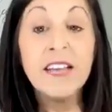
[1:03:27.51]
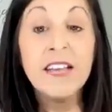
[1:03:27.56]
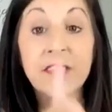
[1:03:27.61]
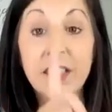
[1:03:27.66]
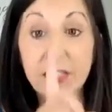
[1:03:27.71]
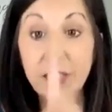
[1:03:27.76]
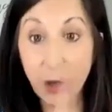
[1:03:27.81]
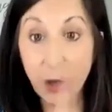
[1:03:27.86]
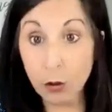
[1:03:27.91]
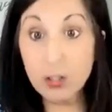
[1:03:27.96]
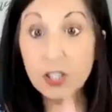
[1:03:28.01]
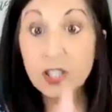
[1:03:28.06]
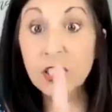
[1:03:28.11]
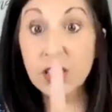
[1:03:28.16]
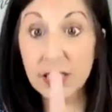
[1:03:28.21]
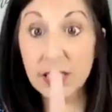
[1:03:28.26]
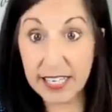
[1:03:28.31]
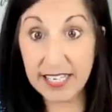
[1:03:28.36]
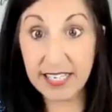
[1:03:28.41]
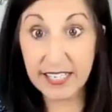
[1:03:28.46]
that those
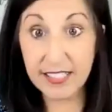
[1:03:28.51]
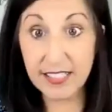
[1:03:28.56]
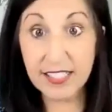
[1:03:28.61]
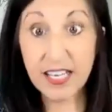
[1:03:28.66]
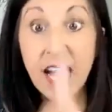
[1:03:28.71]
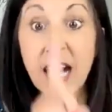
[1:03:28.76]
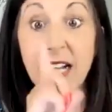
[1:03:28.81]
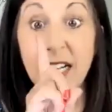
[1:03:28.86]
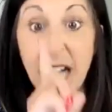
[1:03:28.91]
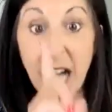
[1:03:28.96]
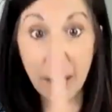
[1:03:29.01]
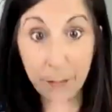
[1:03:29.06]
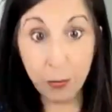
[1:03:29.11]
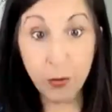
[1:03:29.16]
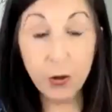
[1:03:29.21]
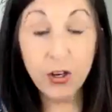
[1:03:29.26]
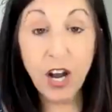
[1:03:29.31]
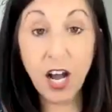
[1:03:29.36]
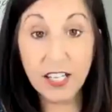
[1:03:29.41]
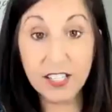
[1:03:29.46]
seeds got
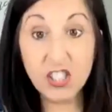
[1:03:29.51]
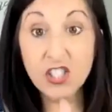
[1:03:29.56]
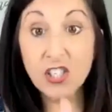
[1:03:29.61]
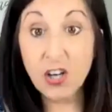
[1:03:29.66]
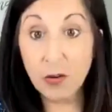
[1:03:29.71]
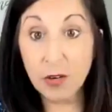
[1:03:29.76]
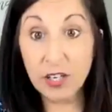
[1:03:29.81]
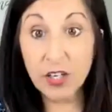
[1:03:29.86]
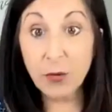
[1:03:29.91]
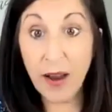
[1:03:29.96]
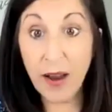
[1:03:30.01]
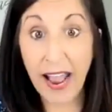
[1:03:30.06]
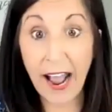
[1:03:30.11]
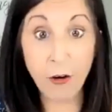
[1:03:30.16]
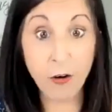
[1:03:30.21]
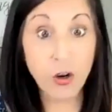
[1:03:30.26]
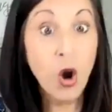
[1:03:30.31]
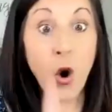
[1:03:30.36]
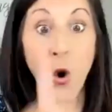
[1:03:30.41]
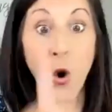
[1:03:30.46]
put on stony
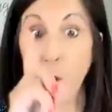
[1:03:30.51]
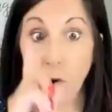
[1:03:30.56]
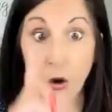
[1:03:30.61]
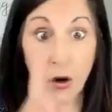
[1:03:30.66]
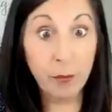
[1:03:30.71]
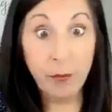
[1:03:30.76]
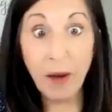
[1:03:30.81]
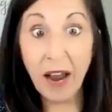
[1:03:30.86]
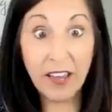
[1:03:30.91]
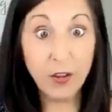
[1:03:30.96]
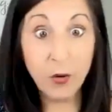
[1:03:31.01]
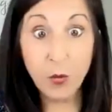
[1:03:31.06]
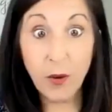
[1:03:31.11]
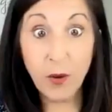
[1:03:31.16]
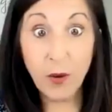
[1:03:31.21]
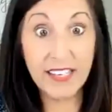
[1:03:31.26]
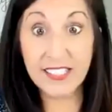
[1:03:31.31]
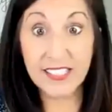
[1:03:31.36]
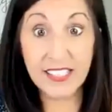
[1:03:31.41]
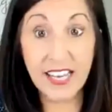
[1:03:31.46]
ground or by the
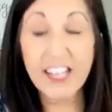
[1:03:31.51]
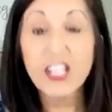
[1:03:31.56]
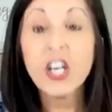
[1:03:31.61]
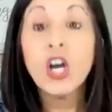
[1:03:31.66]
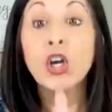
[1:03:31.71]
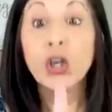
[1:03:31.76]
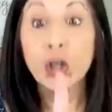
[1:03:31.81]
wayside?